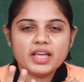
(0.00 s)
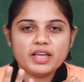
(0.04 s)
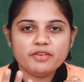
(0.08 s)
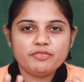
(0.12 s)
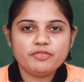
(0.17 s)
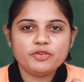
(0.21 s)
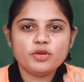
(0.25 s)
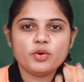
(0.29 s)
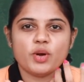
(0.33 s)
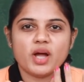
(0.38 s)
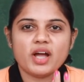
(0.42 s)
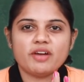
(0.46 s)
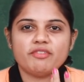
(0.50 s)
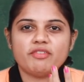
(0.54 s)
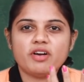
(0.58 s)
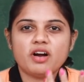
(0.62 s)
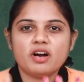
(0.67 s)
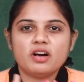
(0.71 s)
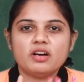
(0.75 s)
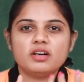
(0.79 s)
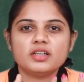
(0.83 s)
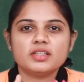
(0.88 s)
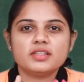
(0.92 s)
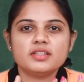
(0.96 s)
if you have
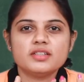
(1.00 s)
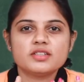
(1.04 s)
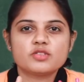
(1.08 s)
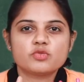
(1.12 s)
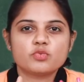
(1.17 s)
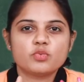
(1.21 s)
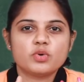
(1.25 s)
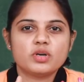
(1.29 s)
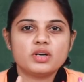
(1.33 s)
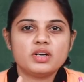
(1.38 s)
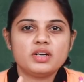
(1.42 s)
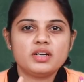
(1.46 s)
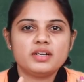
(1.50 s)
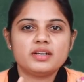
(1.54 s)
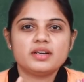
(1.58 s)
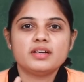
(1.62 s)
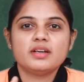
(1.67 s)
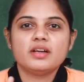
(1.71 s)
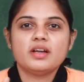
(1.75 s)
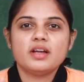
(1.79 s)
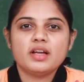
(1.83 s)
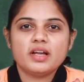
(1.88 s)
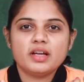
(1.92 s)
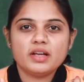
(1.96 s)
heard this word
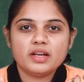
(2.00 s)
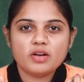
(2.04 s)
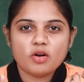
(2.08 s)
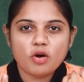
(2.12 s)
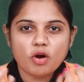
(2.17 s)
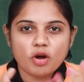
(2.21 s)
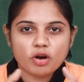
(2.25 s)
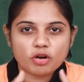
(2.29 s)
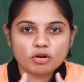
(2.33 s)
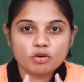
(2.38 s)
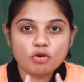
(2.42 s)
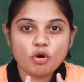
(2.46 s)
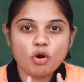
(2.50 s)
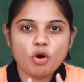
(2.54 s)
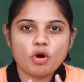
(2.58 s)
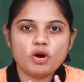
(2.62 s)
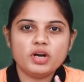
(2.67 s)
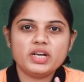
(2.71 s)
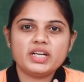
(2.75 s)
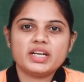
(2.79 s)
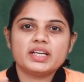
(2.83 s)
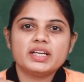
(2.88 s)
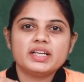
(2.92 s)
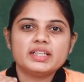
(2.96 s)
or
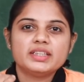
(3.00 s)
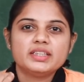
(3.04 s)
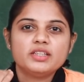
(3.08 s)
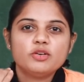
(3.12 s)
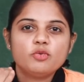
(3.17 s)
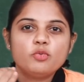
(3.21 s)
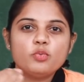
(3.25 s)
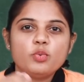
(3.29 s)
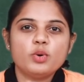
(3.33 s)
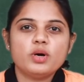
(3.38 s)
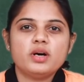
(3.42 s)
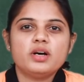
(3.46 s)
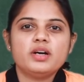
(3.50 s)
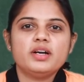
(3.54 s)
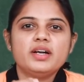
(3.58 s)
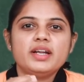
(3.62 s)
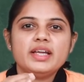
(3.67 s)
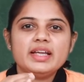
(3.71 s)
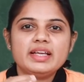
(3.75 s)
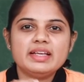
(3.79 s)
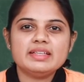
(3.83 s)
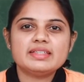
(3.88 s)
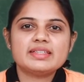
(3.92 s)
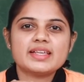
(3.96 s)
not, the word
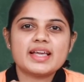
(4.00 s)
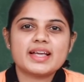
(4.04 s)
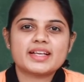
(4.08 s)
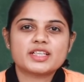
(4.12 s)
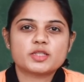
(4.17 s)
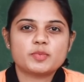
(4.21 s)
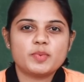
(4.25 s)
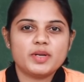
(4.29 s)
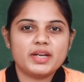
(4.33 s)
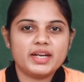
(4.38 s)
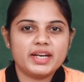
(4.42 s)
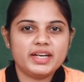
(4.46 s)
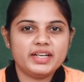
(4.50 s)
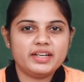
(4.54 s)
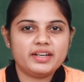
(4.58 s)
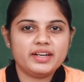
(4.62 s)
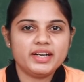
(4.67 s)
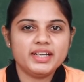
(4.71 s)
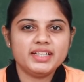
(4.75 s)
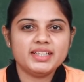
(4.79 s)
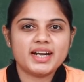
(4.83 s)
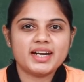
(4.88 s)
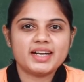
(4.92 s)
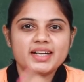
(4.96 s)
is
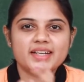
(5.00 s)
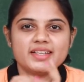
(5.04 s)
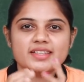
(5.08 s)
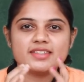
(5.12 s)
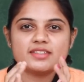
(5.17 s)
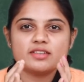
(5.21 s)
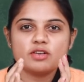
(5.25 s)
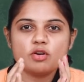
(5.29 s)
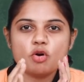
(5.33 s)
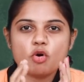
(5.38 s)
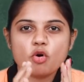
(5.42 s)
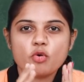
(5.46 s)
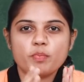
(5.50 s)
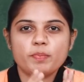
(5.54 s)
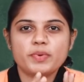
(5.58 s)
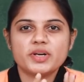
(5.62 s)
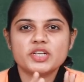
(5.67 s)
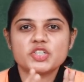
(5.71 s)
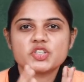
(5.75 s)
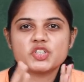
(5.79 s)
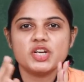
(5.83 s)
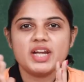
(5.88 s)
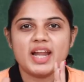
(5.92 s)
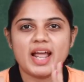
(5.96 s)
explanatory that is an
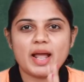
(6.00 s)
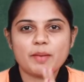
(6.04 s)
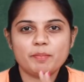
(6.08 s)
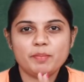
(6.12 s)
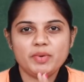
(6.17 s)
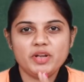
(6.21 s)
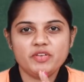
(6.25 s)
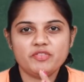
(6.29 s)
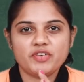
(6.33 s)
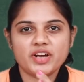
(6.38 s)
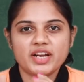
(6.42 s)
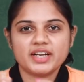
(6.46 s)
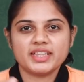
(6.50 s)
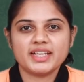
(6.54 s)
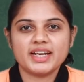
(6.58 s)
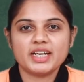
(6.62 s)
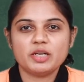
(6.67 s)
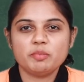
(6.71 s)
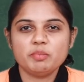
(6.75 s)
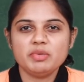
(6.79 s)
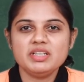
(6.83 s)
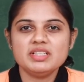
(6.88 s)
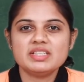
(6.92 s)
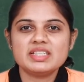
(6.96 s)
operational amplifier
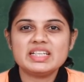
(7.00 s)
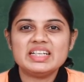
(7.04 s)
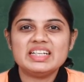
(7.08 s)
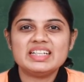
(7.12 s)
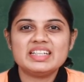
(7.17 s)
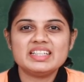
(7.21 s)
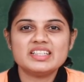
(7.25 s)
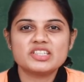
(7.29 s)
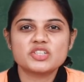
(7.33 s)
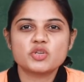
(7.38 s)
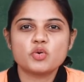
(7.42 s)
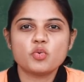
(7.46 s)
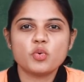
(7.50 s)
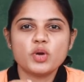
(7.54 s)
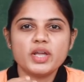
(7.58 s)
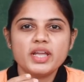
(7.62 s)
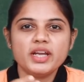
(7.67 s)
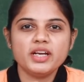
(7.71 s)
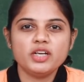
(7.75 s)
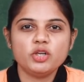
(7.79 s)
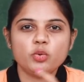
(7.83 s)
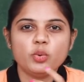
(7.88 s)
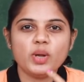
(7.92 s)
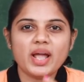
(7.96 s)
that means it is
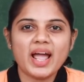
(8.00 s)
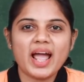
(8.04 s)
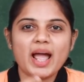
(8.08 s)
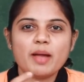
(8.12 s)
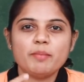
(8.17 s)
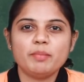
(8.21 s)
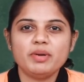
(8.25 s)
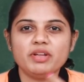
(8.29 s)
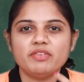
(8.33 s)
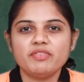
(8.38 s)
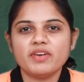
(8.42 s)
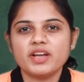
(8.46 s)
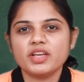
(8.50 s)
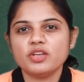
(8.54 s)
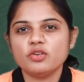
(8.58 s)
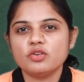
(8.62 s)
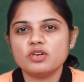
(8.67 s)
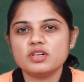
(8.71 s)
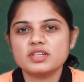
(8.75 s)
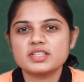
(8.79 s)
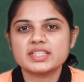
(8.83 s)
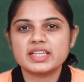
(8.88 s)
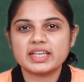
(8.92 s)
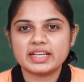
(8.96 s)
going to amplify
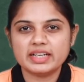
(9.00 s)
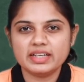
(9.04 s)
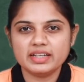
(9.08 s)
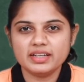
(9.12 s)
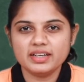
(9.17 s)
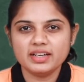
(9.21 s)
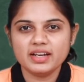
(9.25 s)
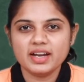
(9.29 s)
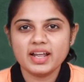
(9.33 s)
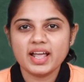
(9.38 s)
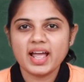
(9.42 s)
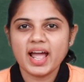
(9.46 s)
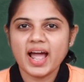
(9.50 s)
your signal